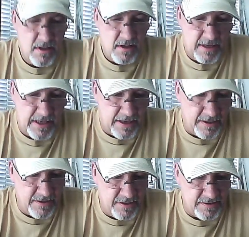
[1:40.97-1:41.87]

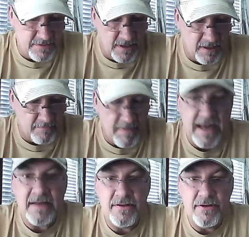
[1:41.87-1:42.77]
and it is
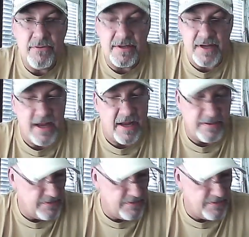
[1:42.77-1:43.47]
made in the USA. I didn't